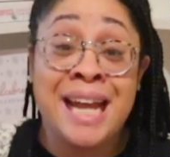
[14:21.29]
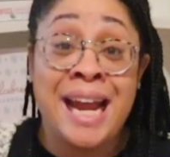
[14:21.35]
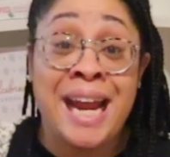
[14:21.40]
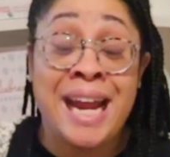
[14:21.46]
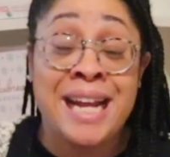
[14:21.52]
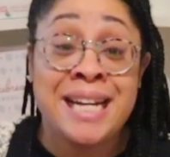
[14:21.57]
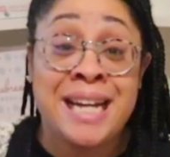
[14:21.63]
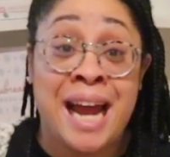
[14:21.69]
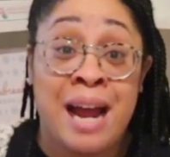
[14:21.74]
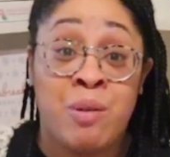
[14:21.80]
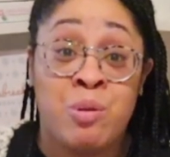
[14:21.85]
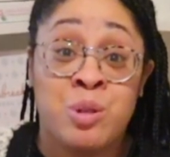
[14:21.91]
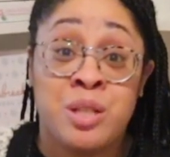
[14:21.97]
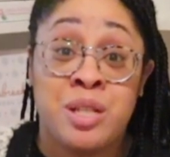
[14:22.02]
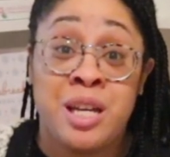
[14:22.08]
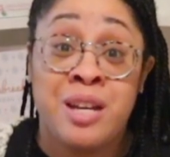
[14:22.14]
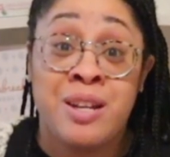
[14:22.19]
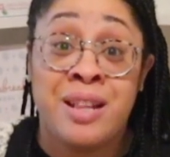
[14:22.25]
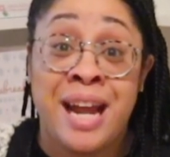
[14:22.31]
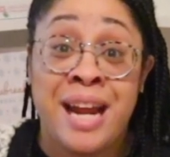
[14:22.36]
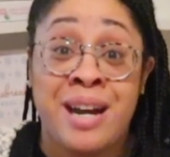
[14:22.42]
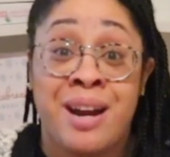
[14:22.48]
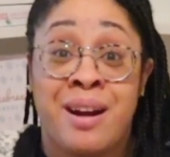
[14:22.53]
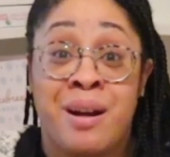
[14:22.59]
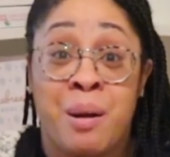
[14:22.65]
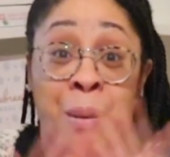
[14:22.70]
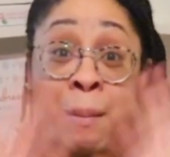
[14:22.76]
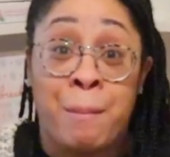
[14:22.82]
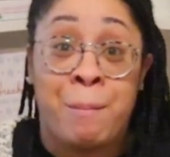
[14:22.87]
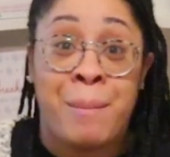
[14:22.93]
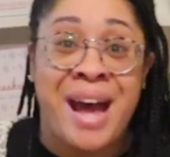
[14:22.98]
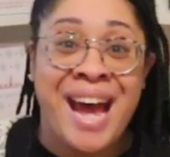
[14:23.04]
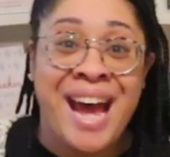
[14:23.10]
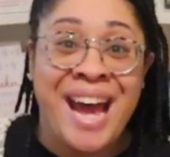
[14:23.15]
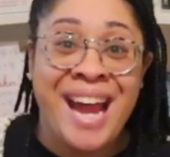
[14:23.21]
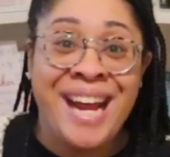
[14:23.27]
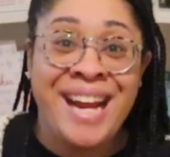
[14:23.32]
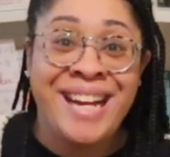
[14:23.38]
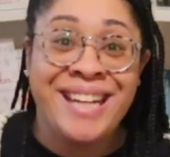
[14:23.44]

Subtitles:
and I will see you later. Bye!